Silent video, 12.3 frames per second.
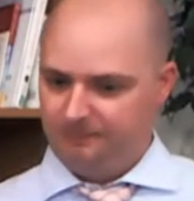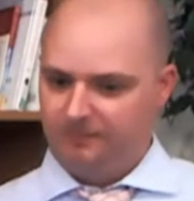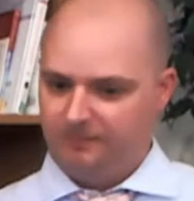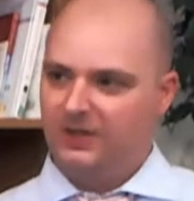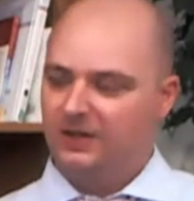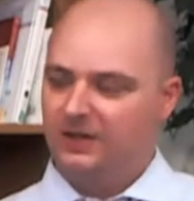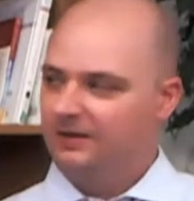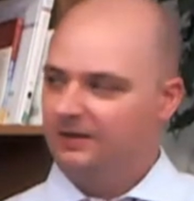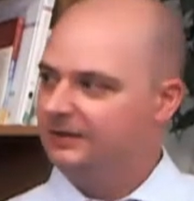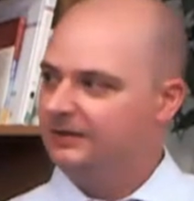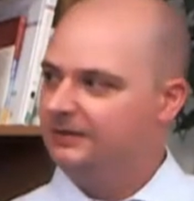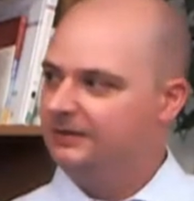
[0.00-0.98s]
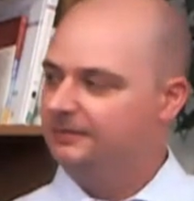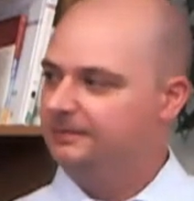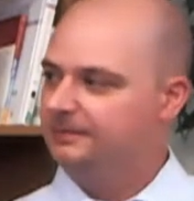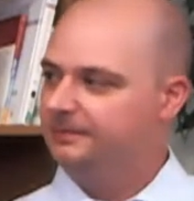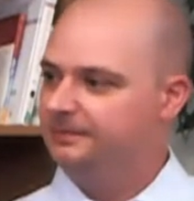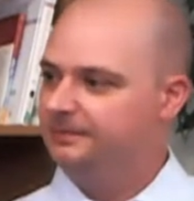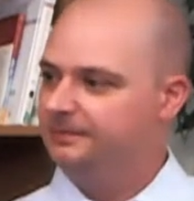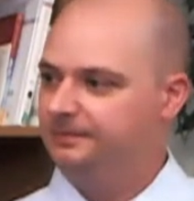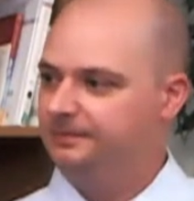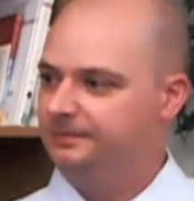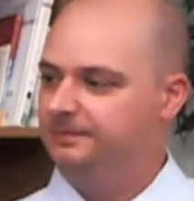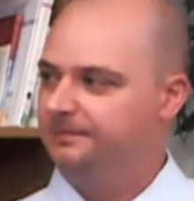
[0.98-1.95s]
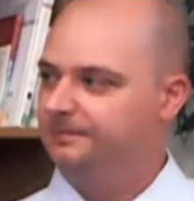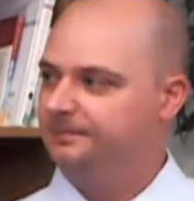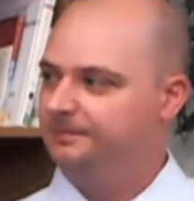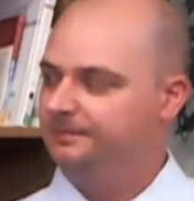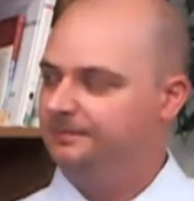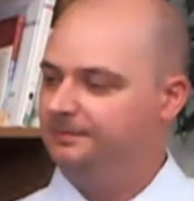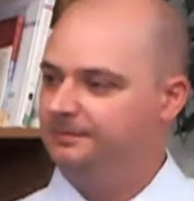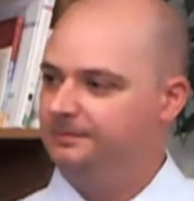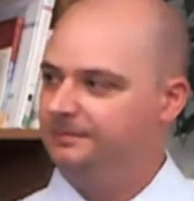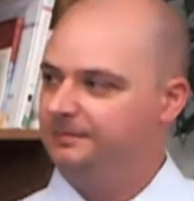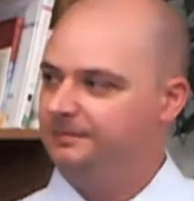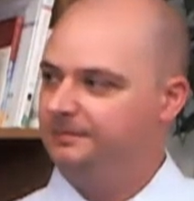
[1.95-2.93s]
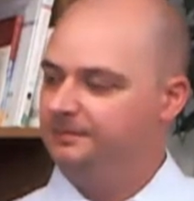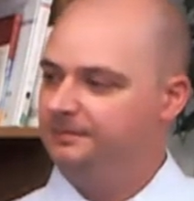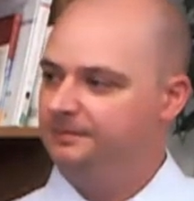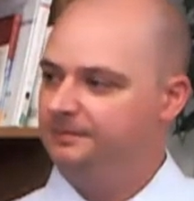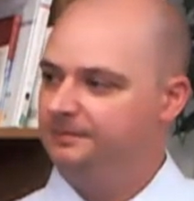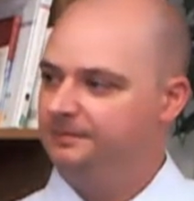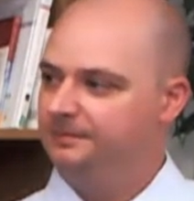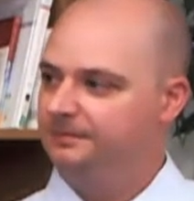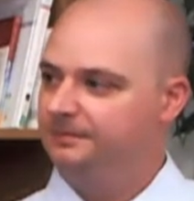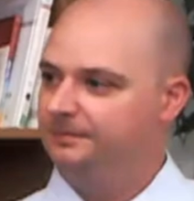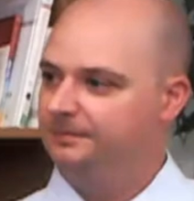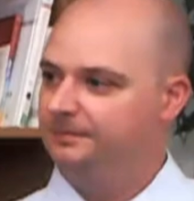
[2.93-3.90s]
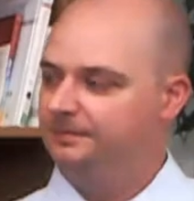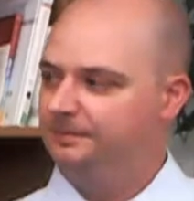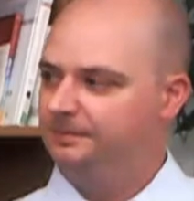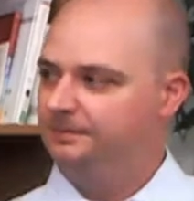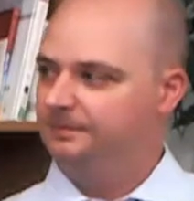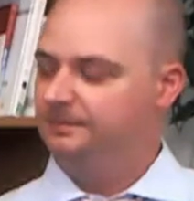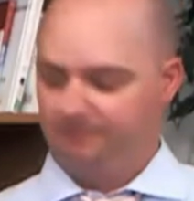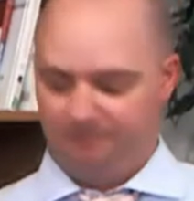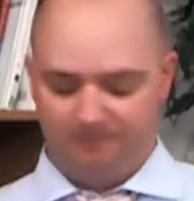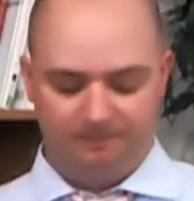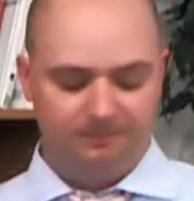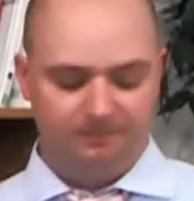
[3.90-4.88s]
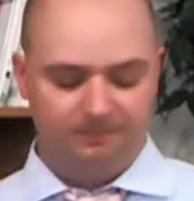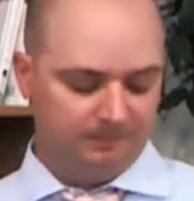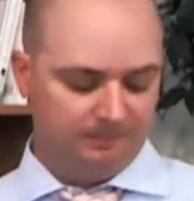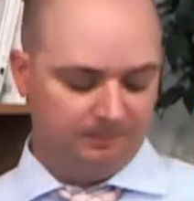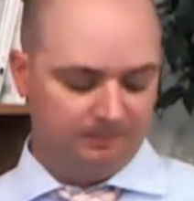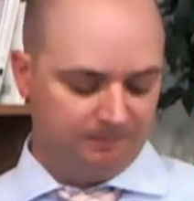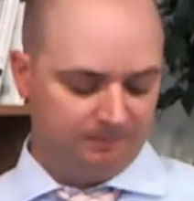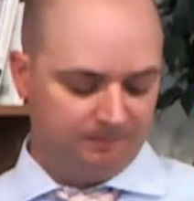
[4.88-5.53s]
The person shown says nothing.